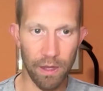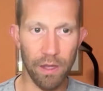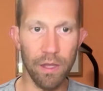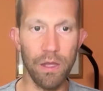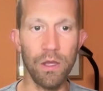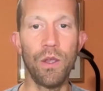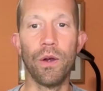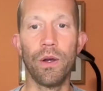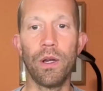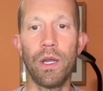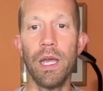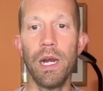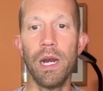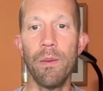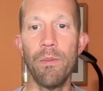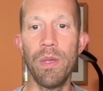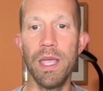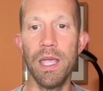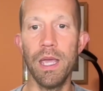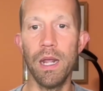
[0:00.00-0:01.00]
you're going to
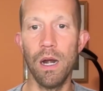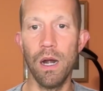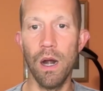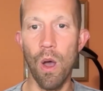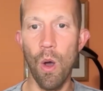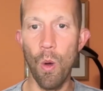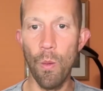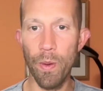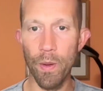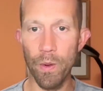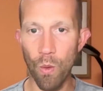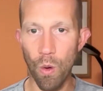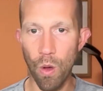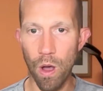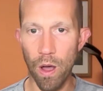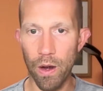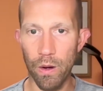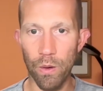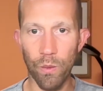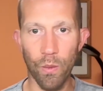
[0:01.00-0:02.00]
be in an open
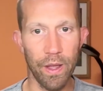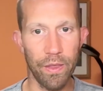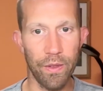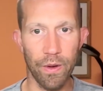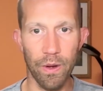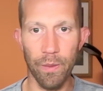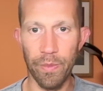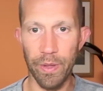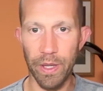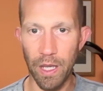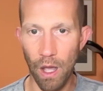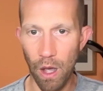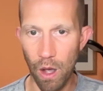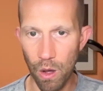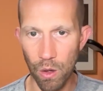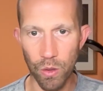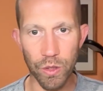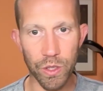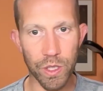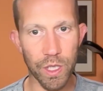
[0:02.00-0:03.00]
water, whether it be
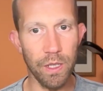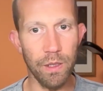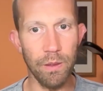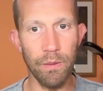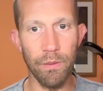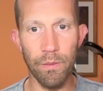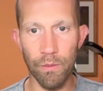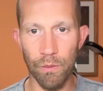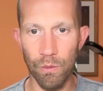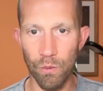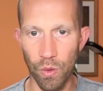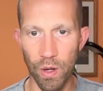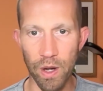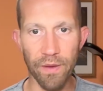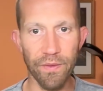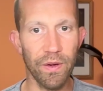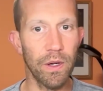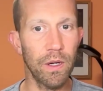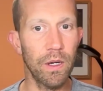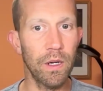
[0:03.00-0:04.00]
ocean,
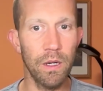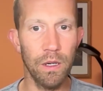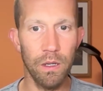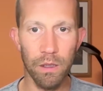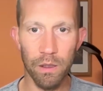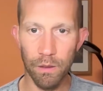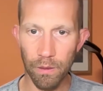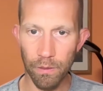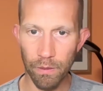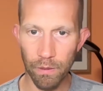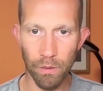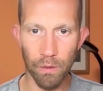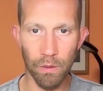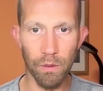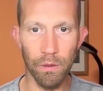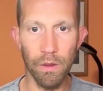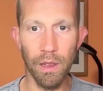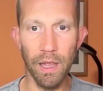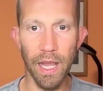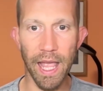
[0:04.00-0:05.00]
river,
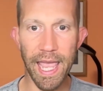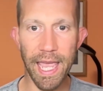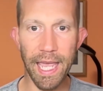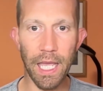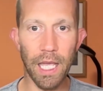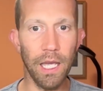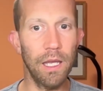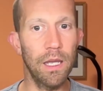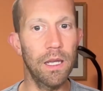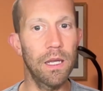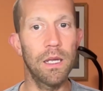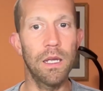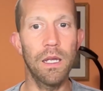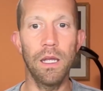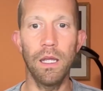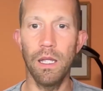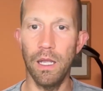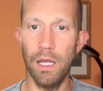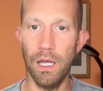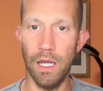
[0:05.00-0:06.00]
lake.
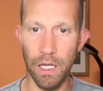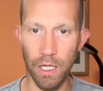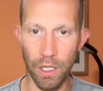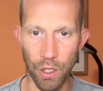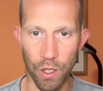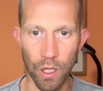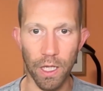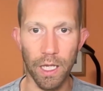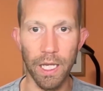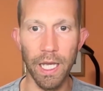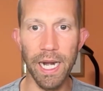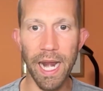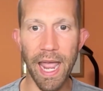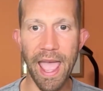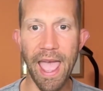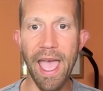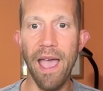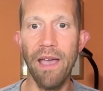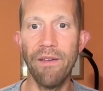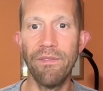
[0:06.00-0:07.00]
You're going to
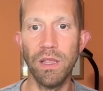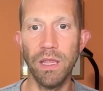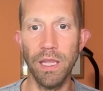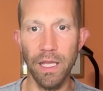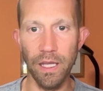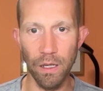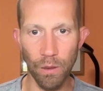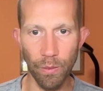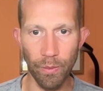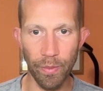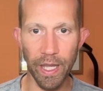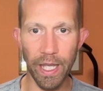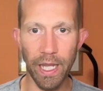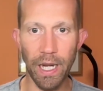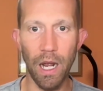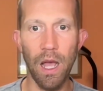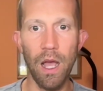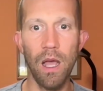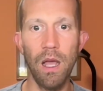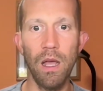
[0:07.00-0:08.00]
have a little bit
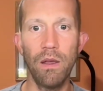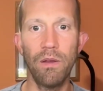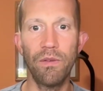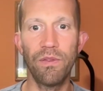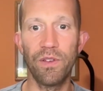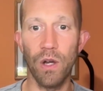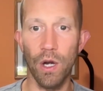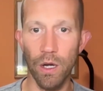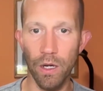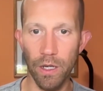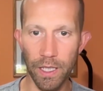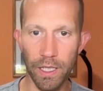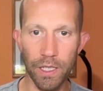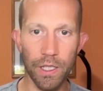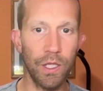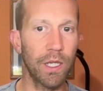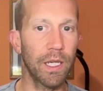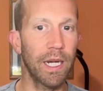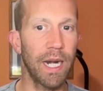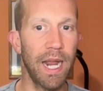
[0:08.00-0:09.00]
of current.
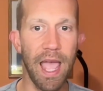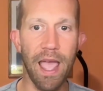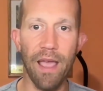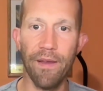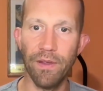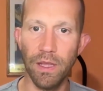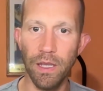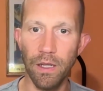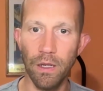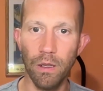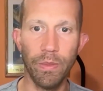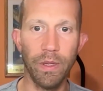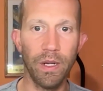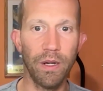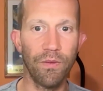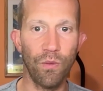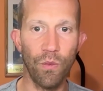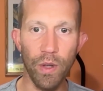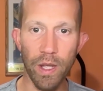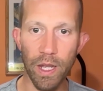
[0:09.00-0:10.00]
You're going to have a little bit
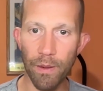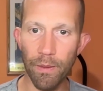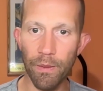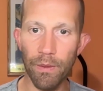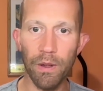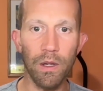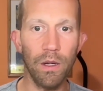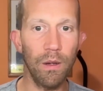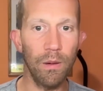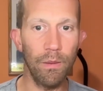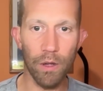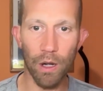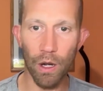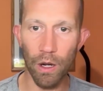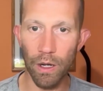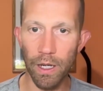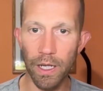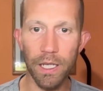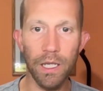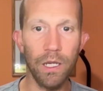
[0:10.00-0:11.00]
of wind
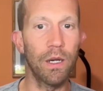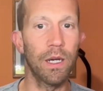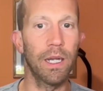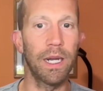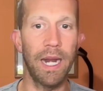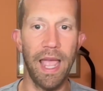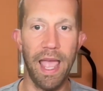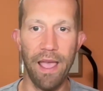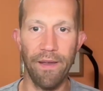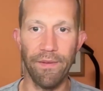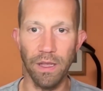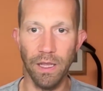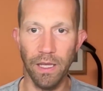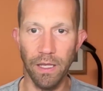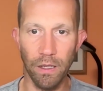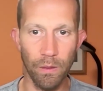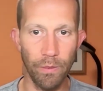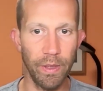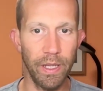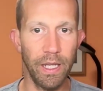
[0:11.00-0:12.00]
current. You're going to have a
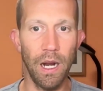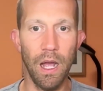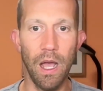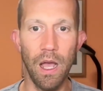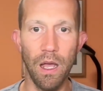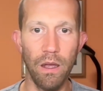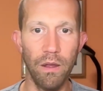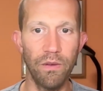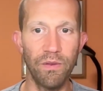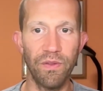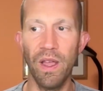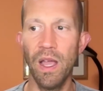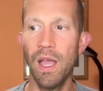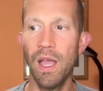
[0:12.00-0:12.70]
little bit of